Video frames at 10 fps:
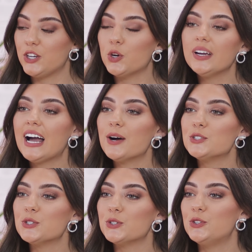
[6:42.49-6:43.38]
Knowing how
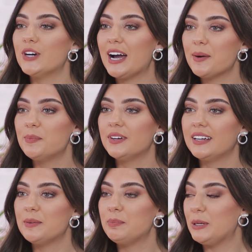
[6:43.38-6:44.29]
to grab
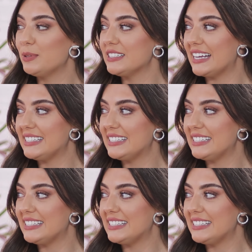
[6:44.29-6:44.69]
people's